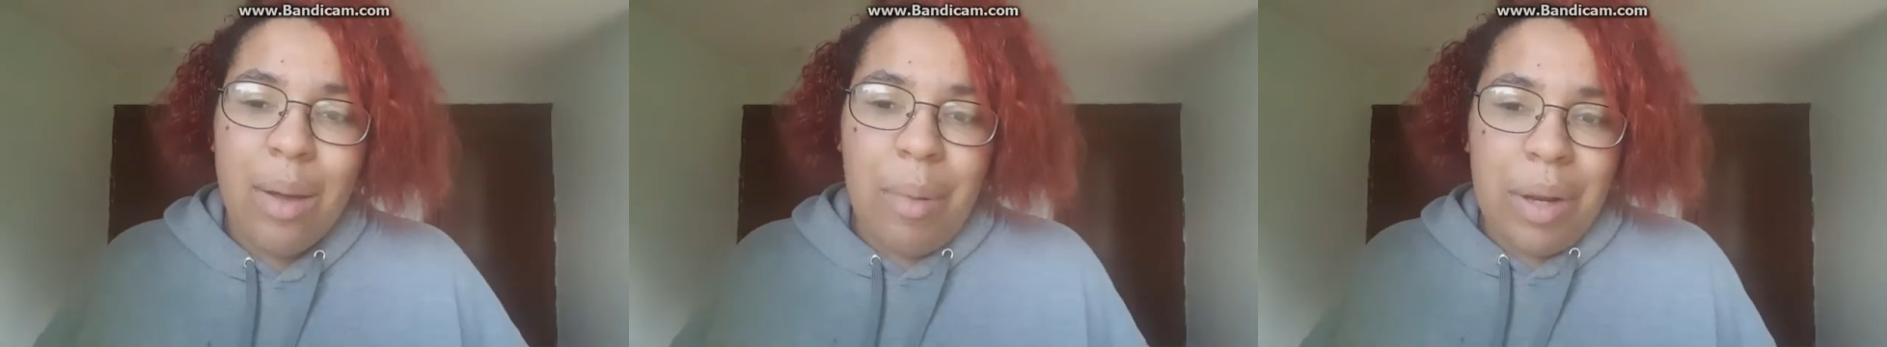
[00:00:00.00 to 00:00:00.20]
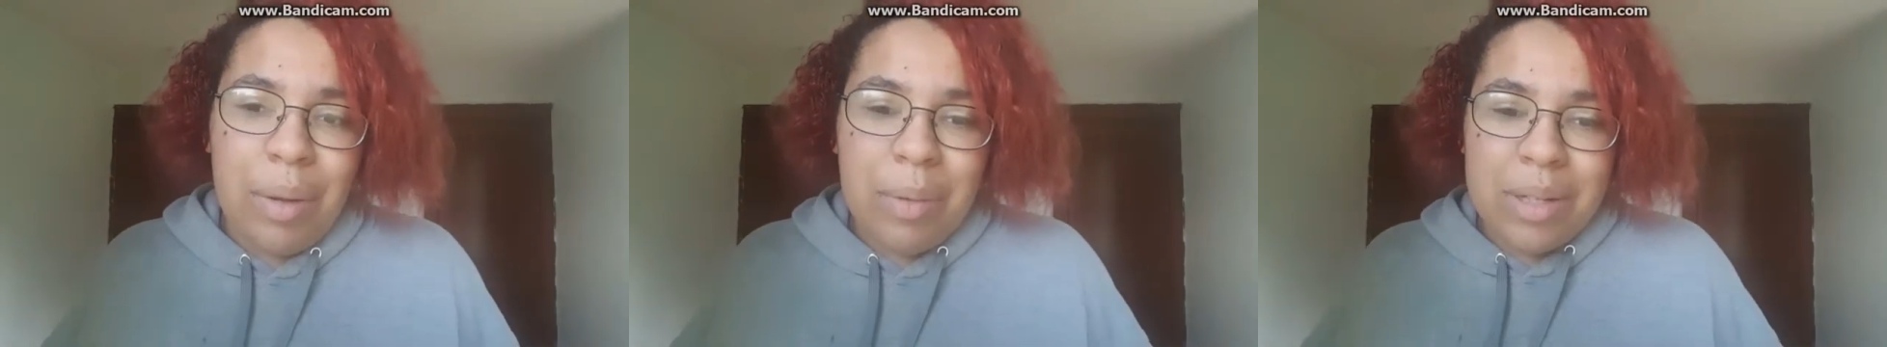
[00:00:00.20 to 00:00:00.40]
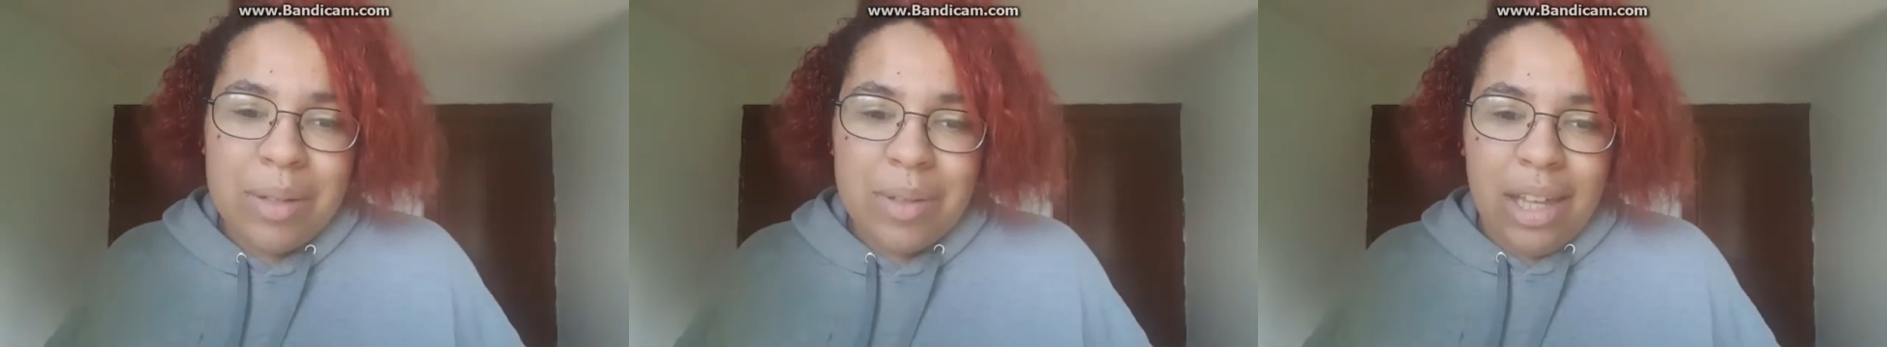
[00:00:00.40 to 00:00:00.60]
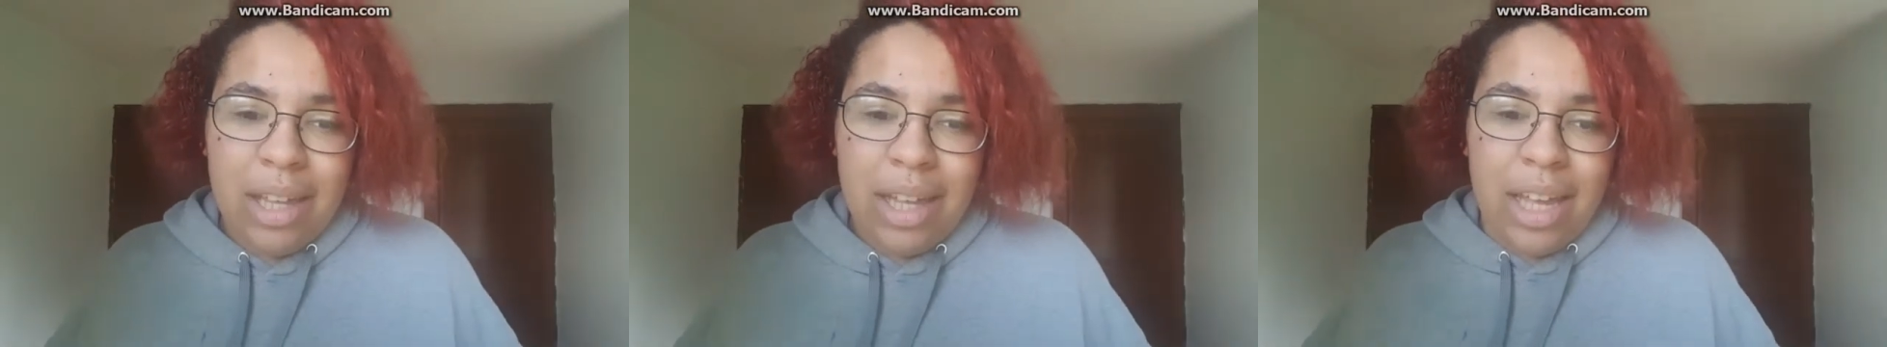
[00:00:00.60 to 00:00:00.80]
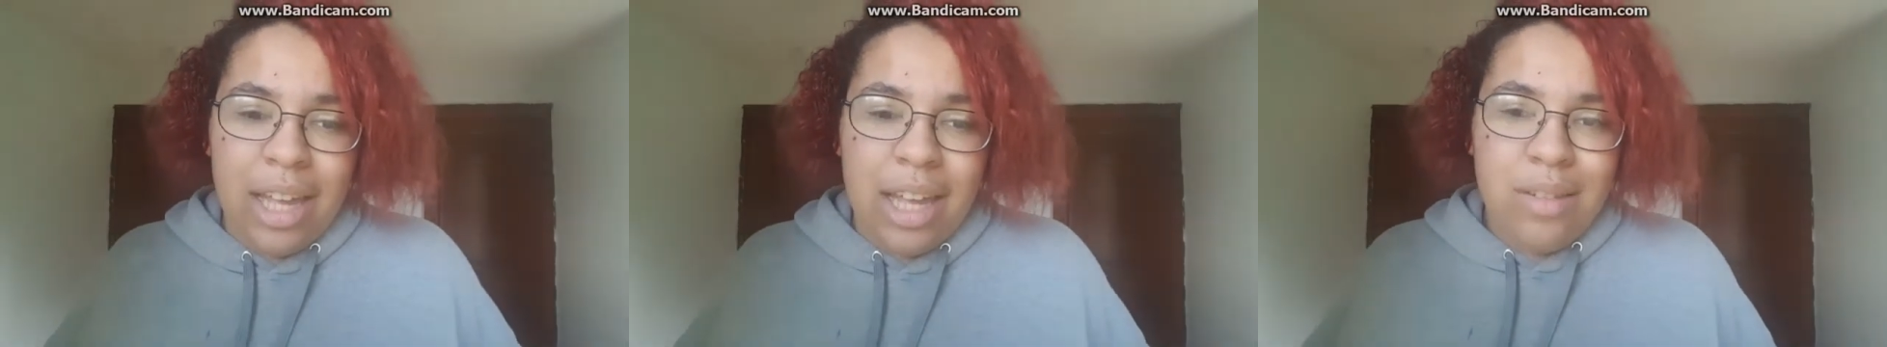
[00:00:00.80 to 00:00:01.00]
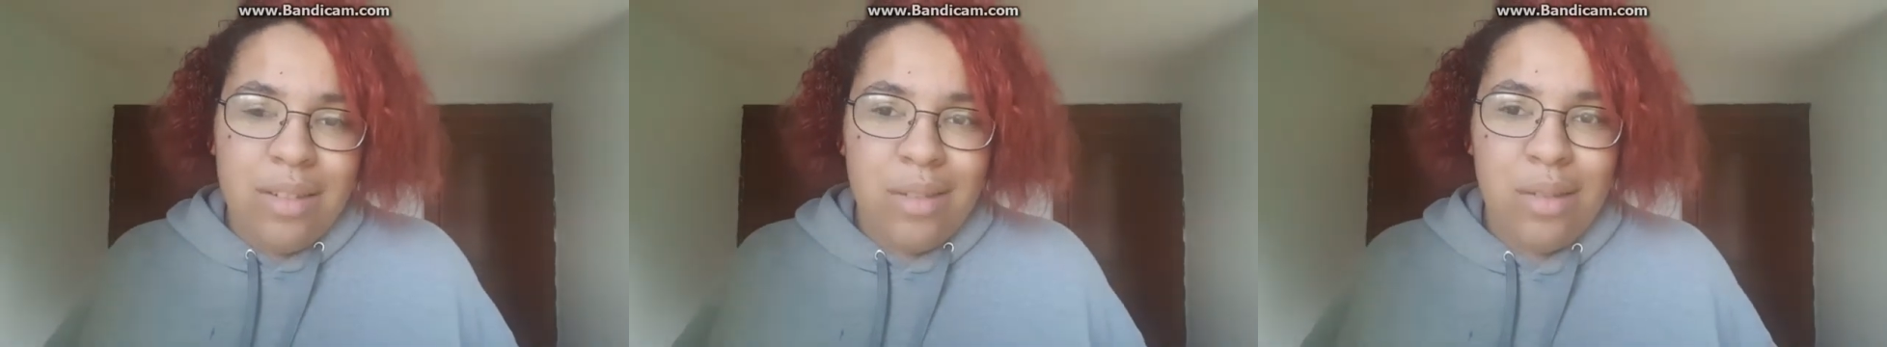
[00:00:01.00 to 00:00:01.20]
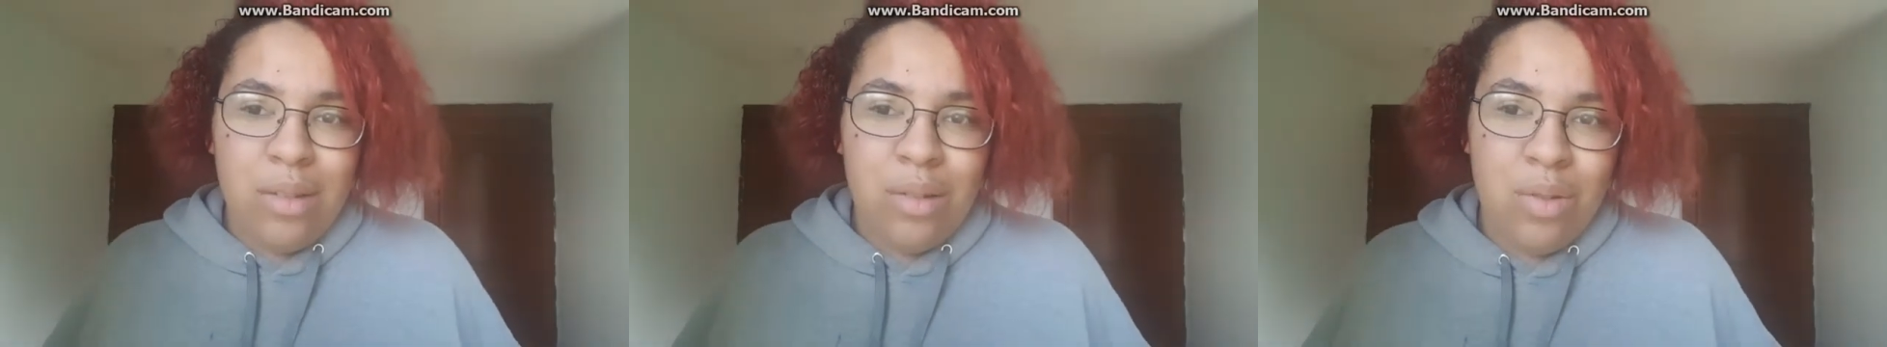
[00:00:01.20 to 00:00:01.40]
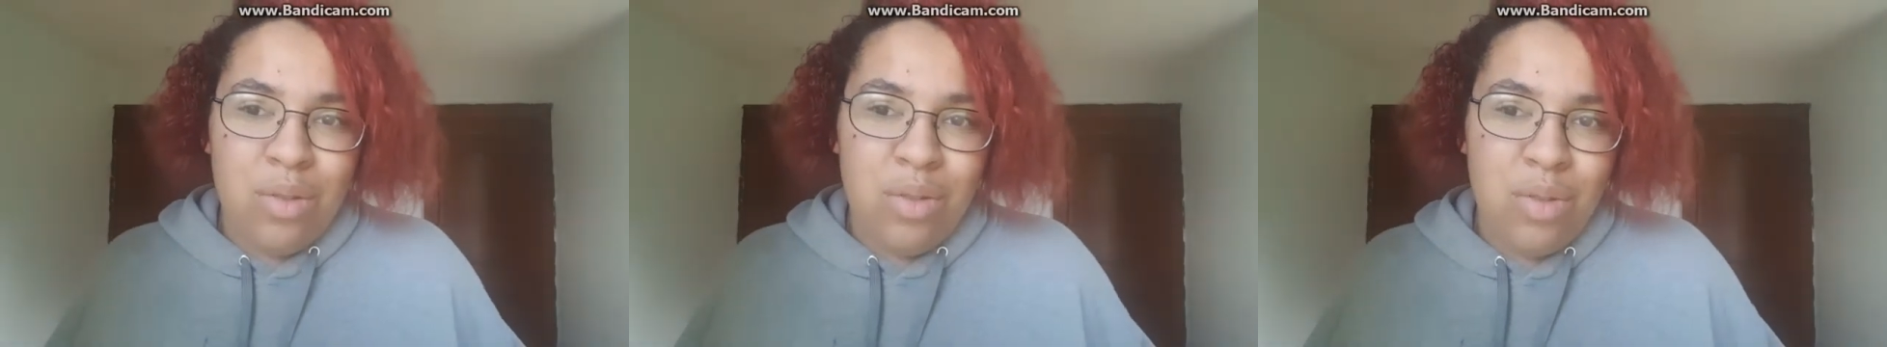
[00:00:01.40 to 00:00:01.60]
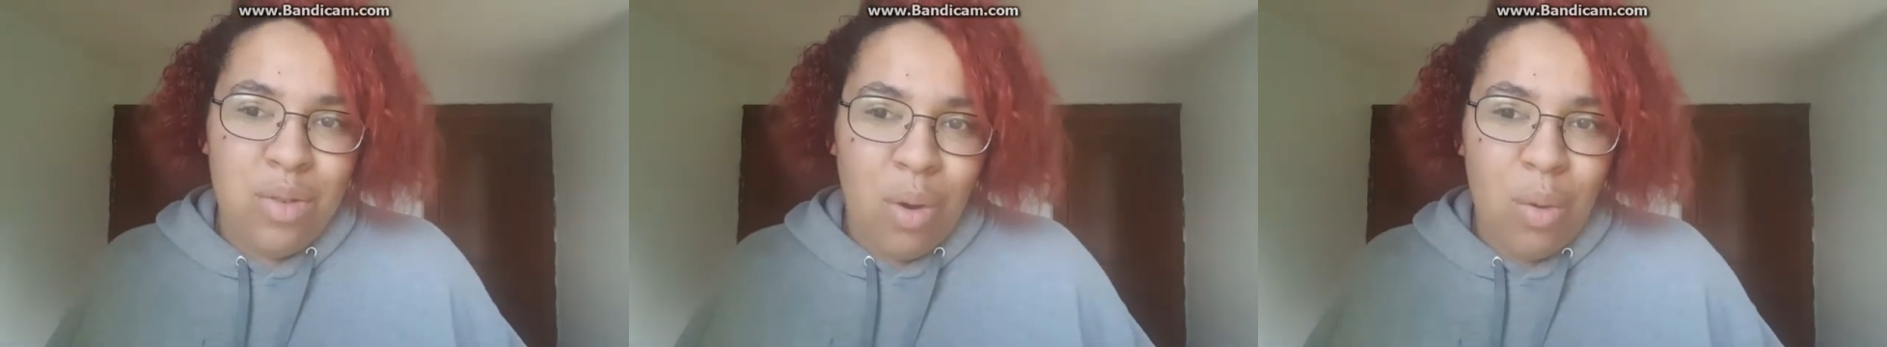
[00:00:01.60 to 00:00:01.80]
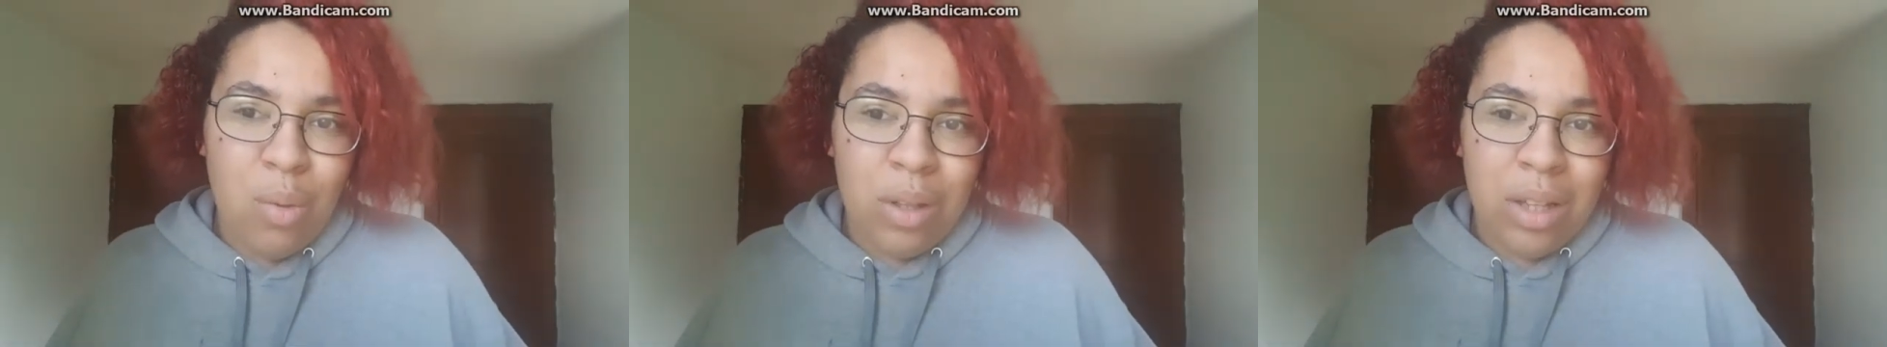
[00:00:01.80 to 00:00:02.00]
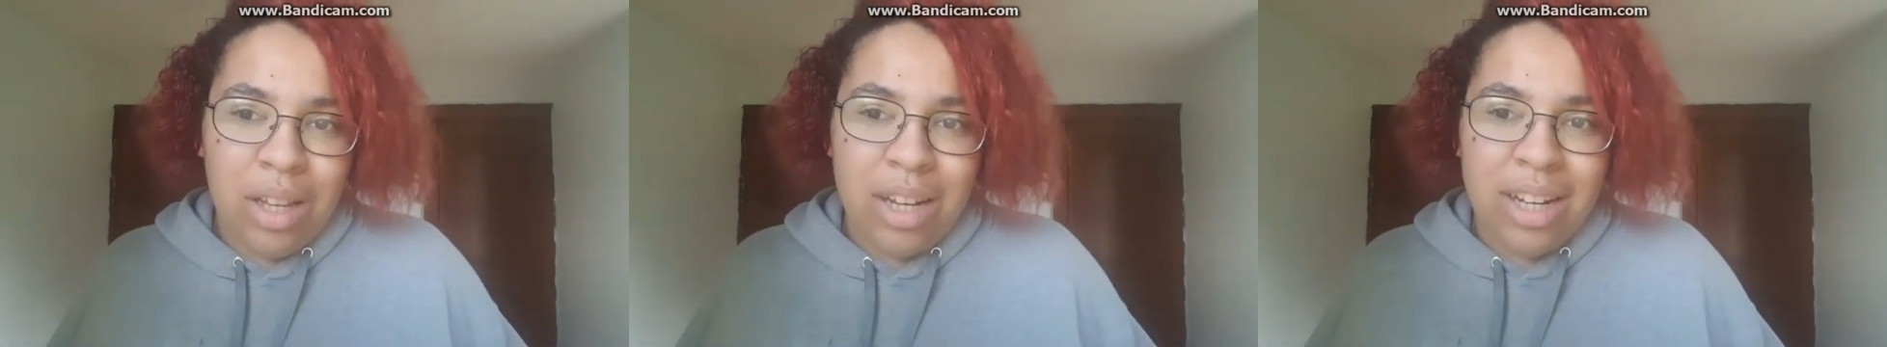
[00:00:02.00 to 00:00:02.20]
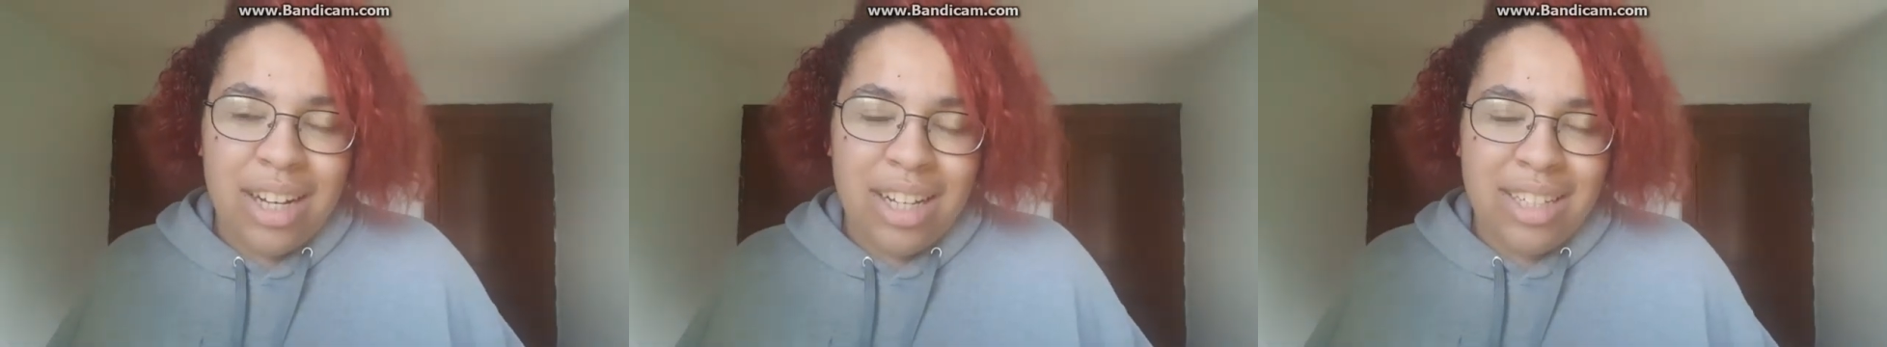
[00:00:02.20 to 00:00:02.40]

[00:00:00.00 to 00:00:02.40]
but it wasn't really stolen